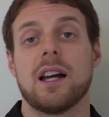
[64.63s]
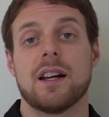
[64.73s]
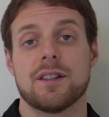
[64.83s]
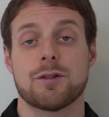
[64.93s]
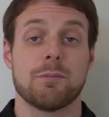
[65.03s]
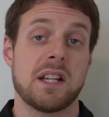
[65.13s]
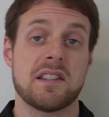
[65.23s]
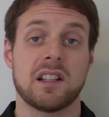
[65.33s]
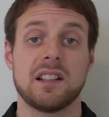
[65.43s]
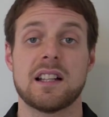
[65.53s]
So
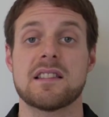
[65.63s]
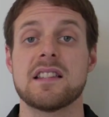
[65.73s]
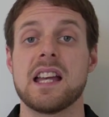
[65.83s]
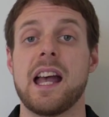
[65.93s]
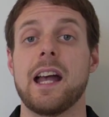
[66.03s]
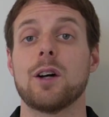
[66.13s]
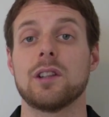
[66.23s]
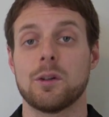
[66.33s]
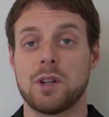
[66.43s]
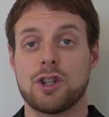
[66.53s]
basically that's the angle
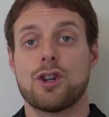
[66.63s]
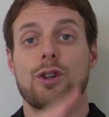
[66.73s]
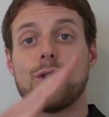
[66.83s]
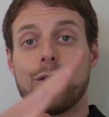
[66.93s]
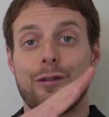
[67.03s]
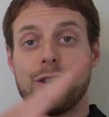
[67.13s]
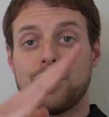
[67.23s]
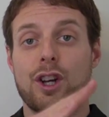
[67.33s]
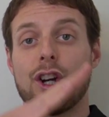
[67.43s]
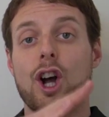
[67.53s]
at which your foot
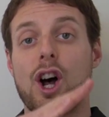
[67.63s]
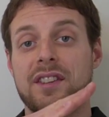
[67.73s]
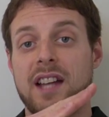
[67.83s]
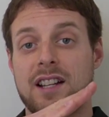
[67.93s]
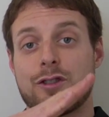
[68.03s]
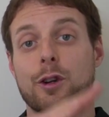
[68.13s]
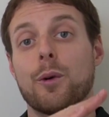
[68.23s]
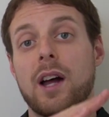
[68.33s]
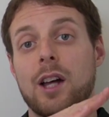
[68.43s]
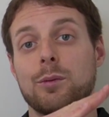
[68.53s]
contacts the
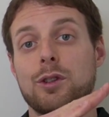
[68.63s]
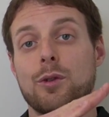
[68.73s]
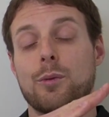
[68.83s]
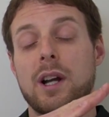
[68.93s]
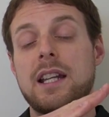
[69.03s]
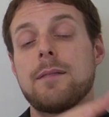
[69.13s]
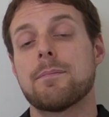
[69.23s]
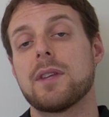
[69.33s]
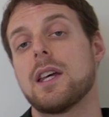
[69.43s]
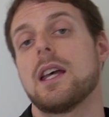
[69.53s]
ground when you're running.
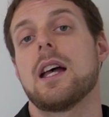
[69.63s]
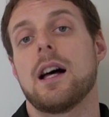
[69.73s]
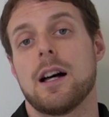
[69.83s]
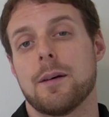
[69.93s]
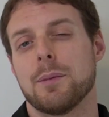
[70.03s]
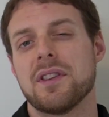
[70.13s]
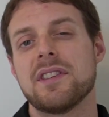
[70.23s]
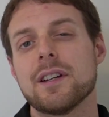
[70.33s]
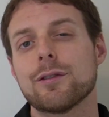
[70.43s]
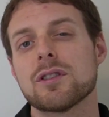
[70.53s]
But the
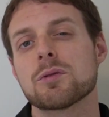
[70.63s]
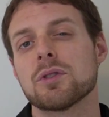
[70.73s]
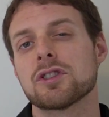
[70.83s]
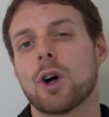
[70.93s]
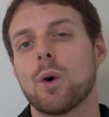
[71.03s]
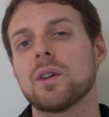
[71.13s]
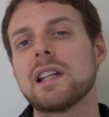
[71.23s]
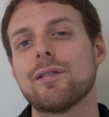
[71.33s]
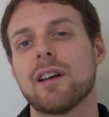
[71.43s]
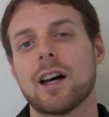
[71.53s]
difference was only
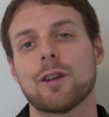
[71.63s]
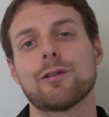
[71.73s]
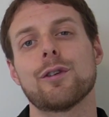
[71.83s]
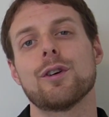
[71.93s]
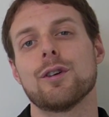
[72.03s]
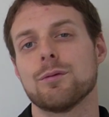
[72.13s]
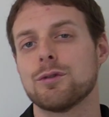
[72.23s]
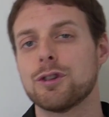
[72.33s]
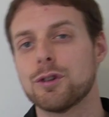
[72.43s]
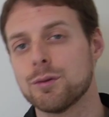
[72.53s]
found for
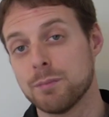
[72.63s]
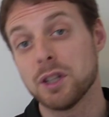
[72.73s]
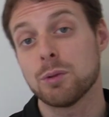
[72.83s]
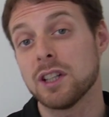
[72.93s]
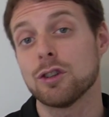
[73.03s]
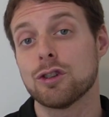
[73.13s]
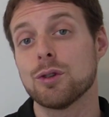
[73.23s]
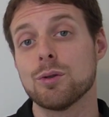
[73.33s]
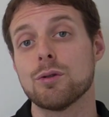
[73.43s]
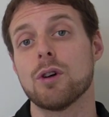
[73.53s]
between
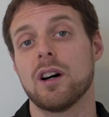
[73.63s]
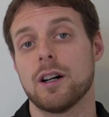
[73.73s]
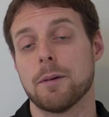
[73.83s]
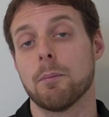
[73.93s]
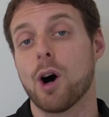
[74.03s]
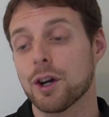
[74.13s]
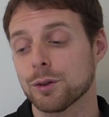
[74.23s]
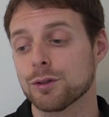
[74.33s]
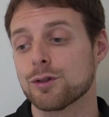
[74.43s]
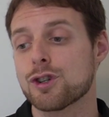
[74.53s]
2
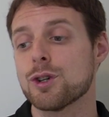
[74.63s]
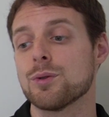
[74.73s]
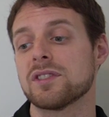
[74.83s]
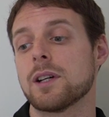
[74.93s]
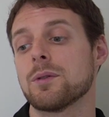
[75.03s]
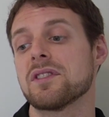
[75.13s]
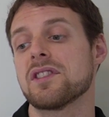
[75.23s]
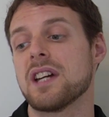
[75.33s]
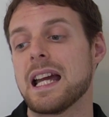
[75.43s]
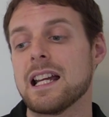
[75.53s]
models of shoes. That was
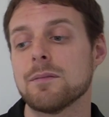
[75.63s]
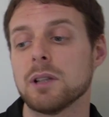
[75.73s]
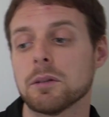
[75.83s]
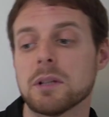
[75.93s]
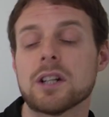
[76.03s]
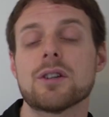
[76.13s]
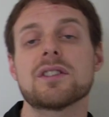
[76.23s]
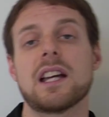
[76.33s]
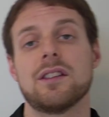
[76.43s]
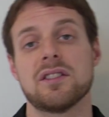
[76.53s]
the 8 millimeters
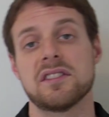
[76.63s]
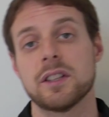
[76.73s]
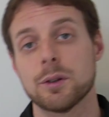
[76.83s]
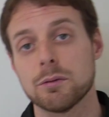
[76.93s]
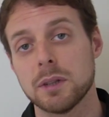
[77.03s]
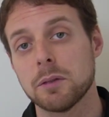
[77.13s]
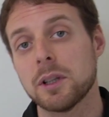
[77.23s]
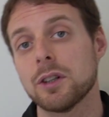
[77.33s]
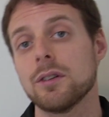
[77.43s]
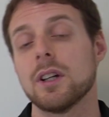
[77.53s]
and the 0
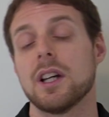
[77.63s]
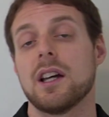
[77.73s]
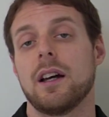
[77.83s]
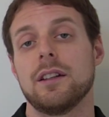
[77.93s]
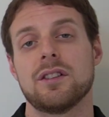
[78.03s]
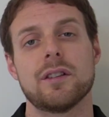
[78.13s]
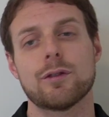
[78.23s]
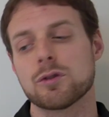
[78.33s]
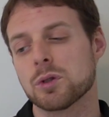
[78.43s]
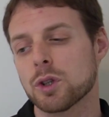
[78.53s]
millimeter, and the difference
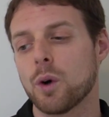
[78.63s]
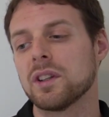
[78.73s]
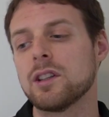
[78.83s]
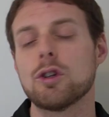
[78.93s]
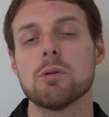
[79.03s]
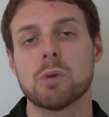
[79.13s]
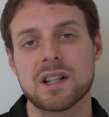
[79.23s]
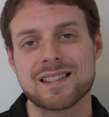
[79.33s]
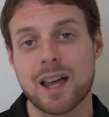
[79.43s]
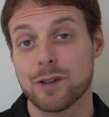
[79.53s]
was only
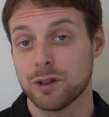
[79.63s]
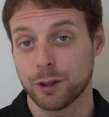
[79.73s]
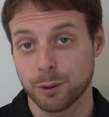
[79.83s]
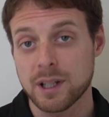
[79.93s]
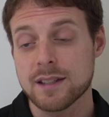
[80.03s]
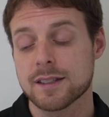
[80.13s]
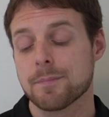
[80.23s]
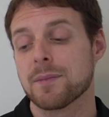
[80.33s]
2.7 degrees.